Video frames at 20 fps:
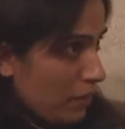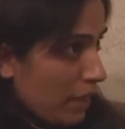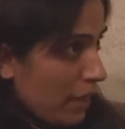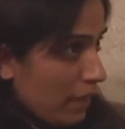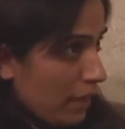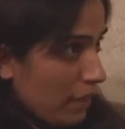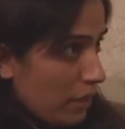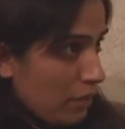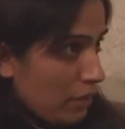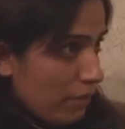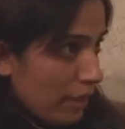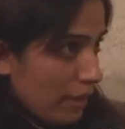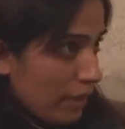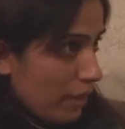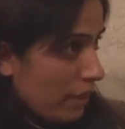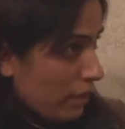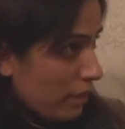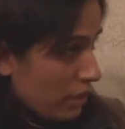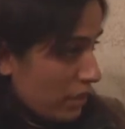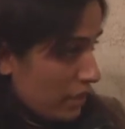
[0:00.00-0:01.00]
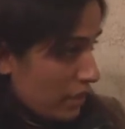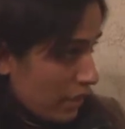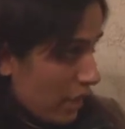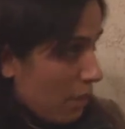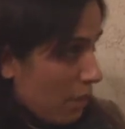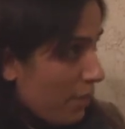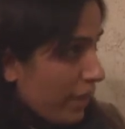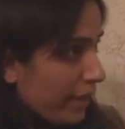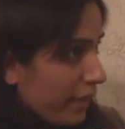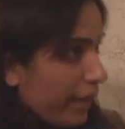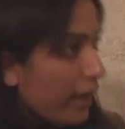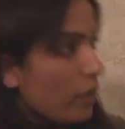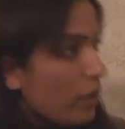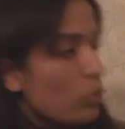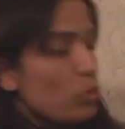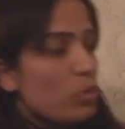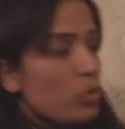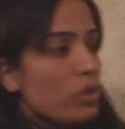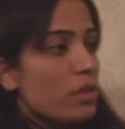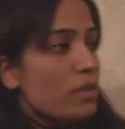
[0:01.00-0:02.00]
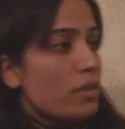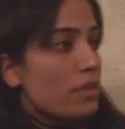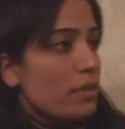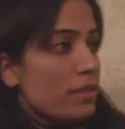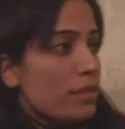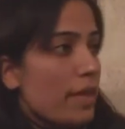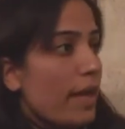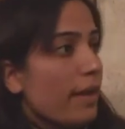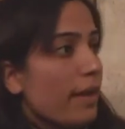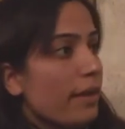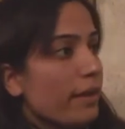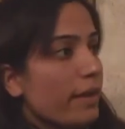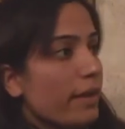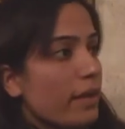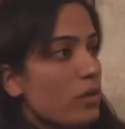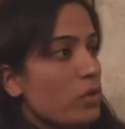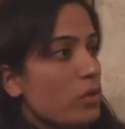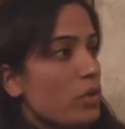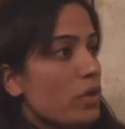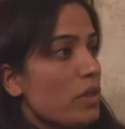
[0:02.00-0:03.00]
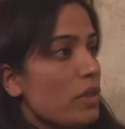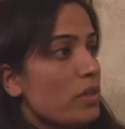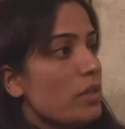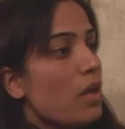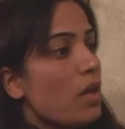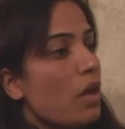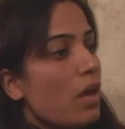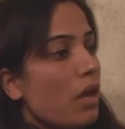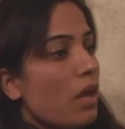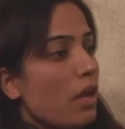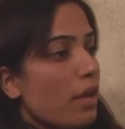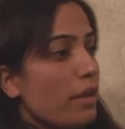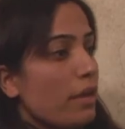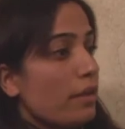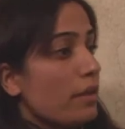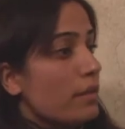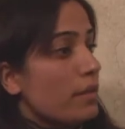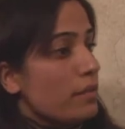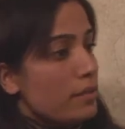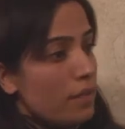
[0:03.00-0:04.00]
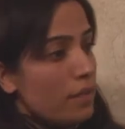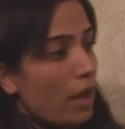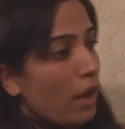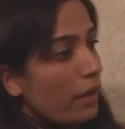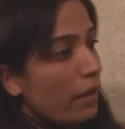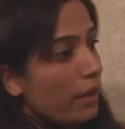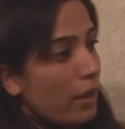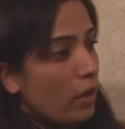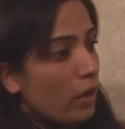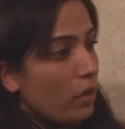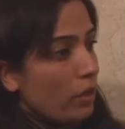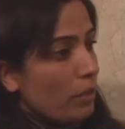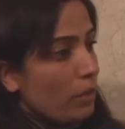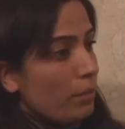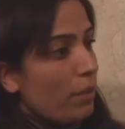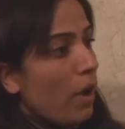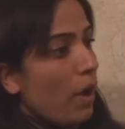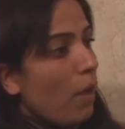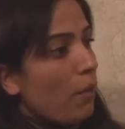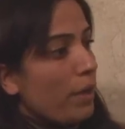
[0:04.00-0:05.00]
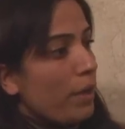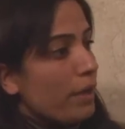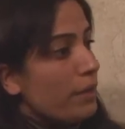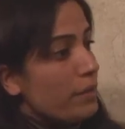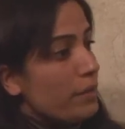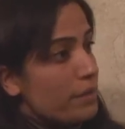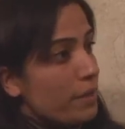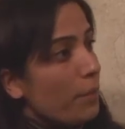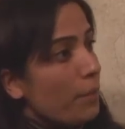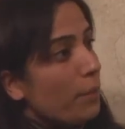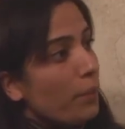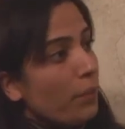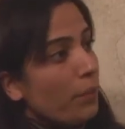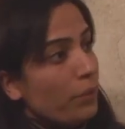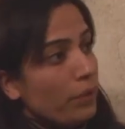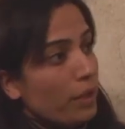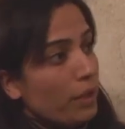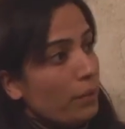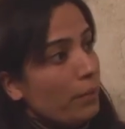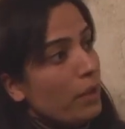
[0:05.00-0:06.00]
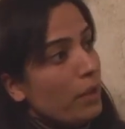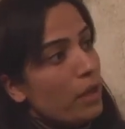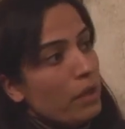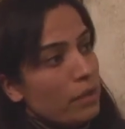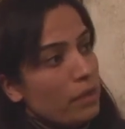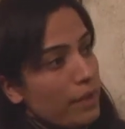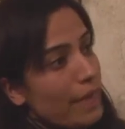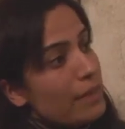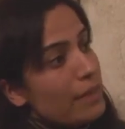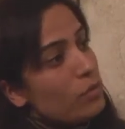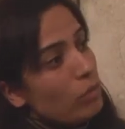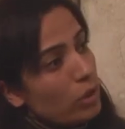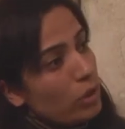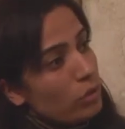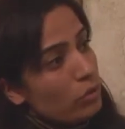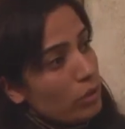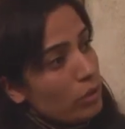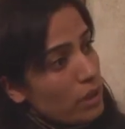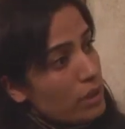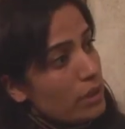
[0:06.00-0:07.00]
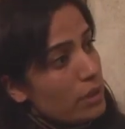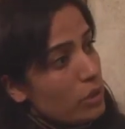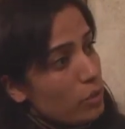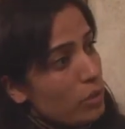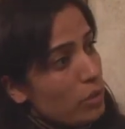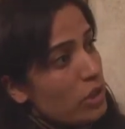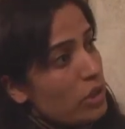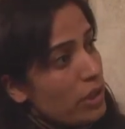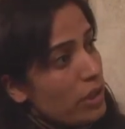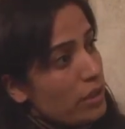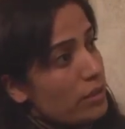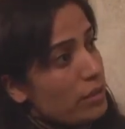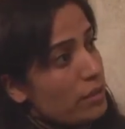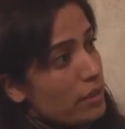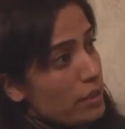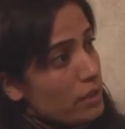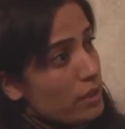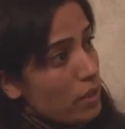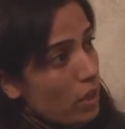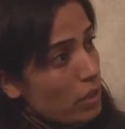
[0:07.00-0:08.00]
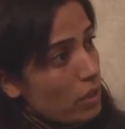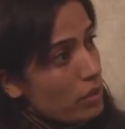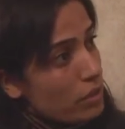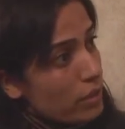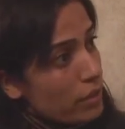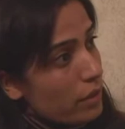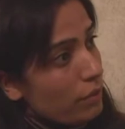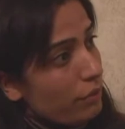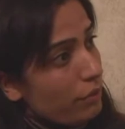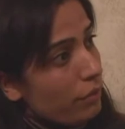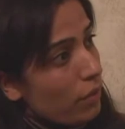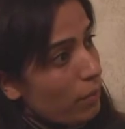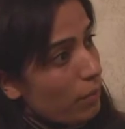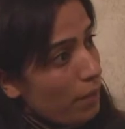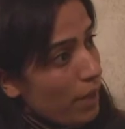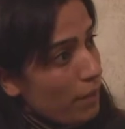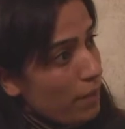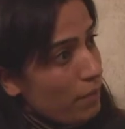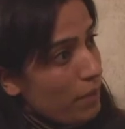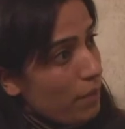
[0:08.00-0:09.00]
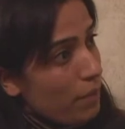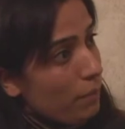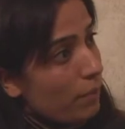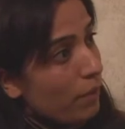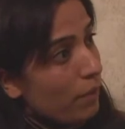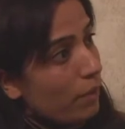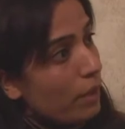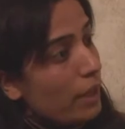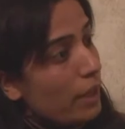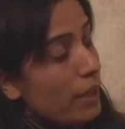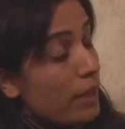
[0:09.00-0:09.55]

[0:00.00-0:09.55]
even in these neighbor countries, these other countries, and still they are in power and support them. That's why today's situation is disaster for my people,